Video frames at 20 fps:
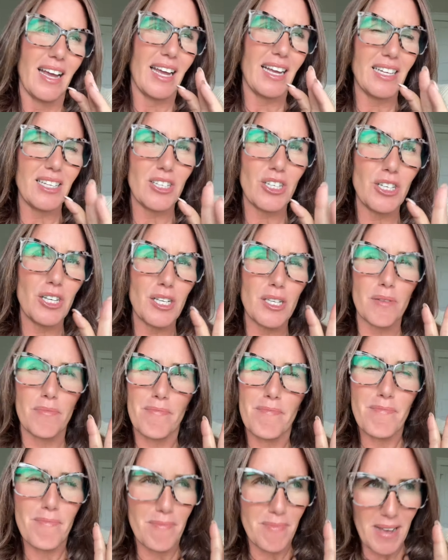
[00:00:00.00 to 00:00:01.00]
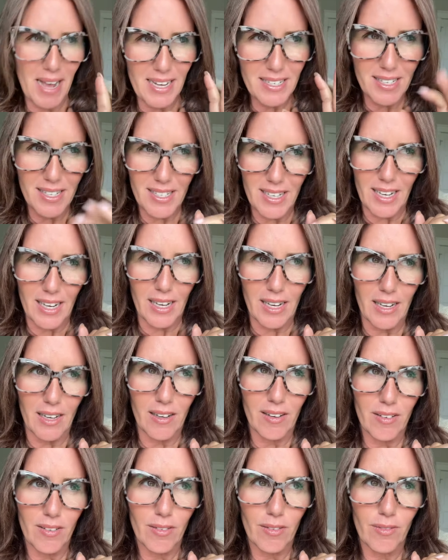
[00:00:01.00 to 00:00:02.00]
It's just
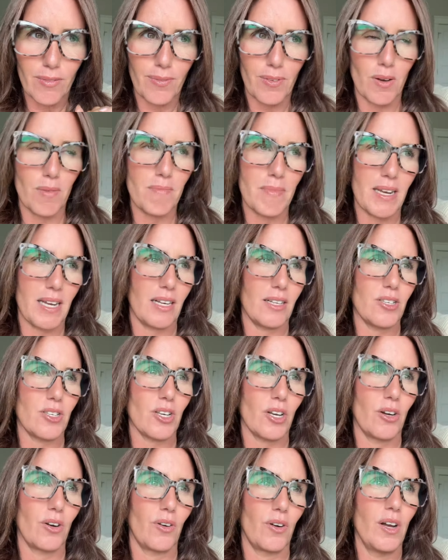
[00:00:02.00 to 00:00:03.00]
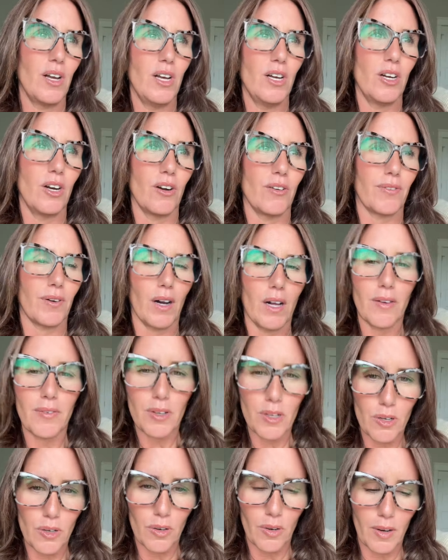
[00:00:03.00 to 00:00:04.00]
messy for me. So, for all of
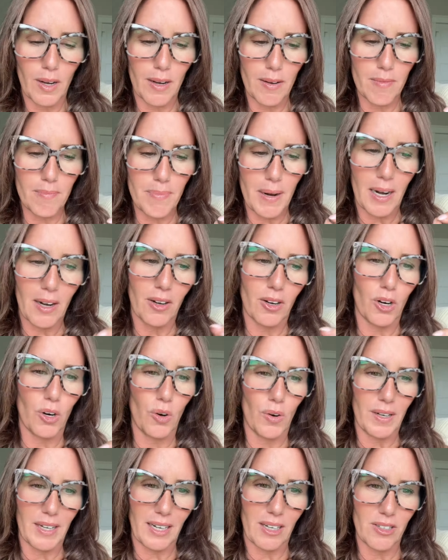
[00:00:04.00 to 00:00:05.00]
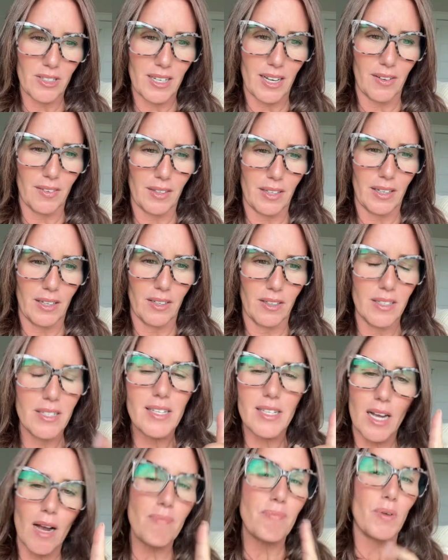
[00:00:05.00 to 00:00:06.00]
you parent coordinators out there,
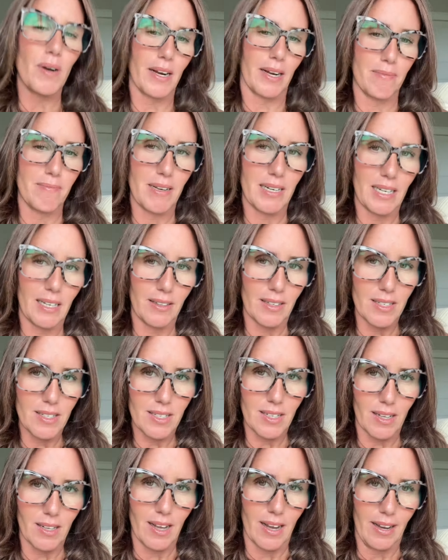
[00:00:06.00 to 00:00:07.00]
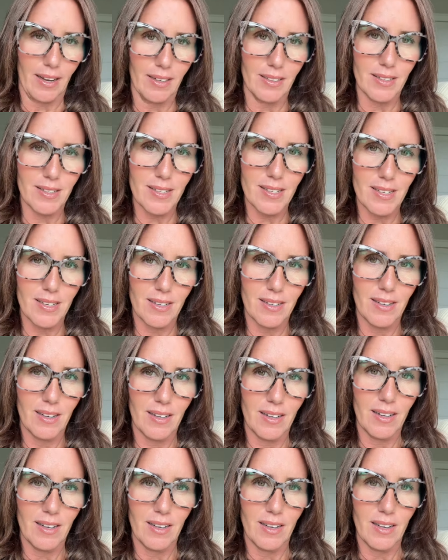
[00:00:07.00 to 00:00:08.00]
stop recommending this to clients.
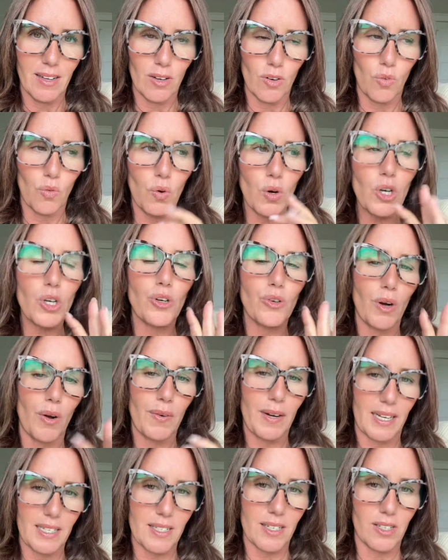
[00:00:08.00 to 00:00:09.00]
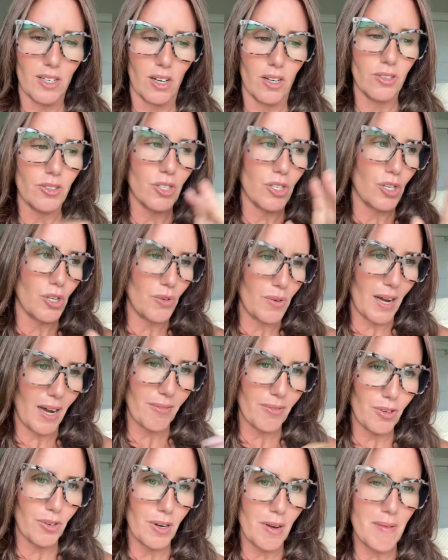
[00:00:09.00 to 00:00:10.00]
We're grown ass adults. You
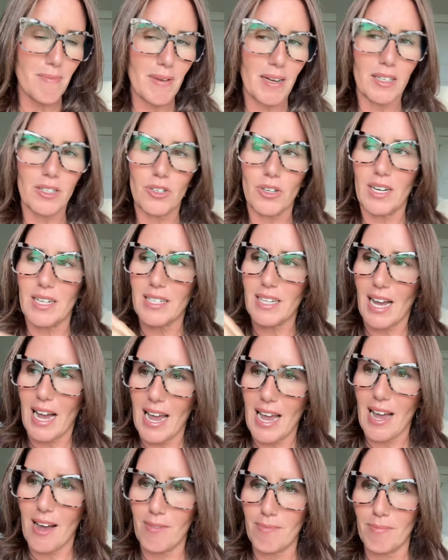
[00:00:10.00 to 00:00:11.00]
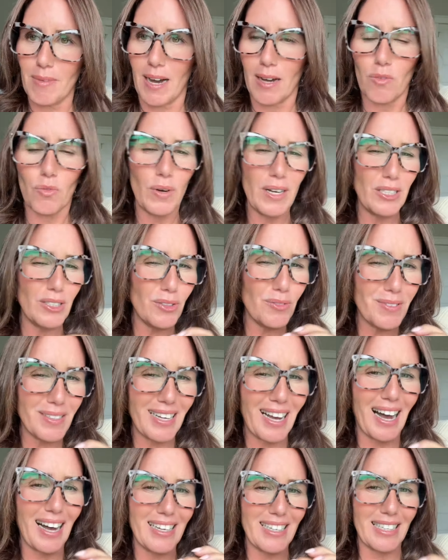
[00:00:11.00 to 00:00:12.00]
have your email address, I have mine. We do
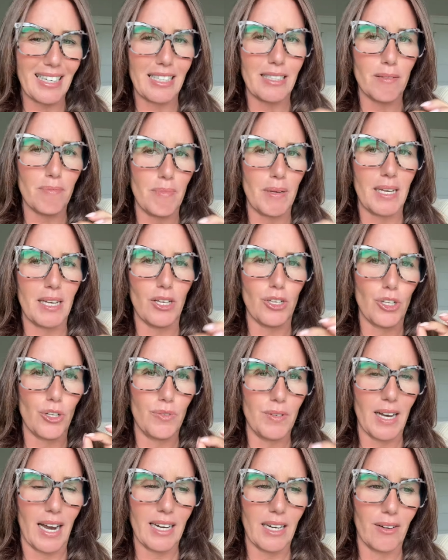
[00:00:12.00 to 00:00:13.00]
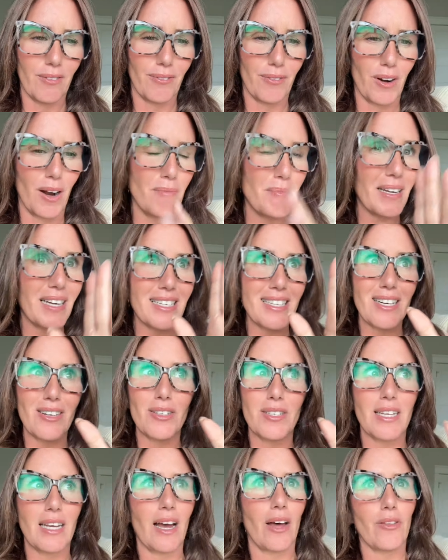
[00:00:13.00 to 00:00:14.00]
not need to be a united front because
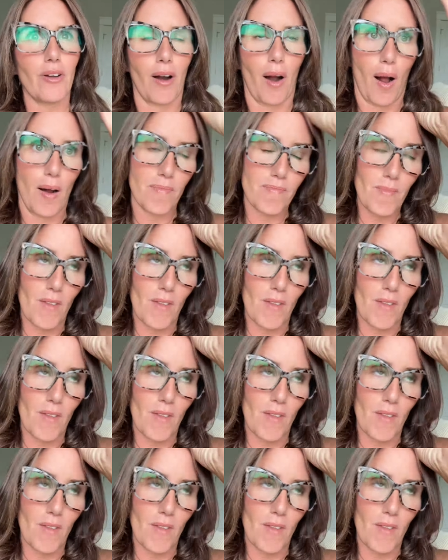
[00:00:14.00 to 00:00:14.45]
here's the other